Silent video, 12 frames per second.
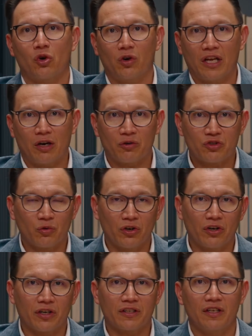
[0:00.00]
total hours
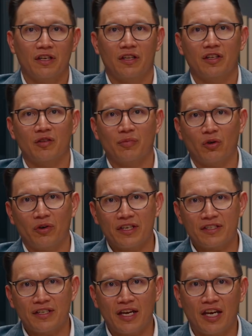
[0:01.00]
worked, the
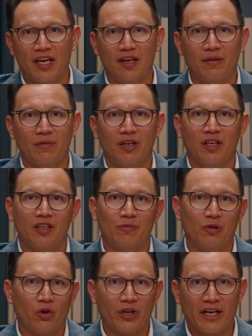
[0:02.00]
employee's name,
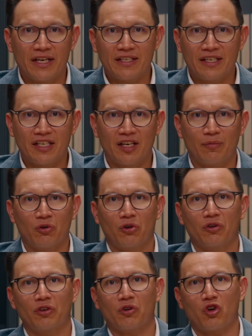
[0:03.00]
employee ID
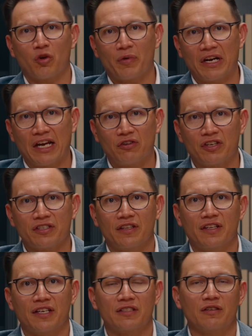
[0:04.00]
number, your corporate address,
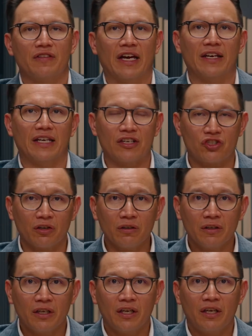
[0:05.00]
and things of that nature.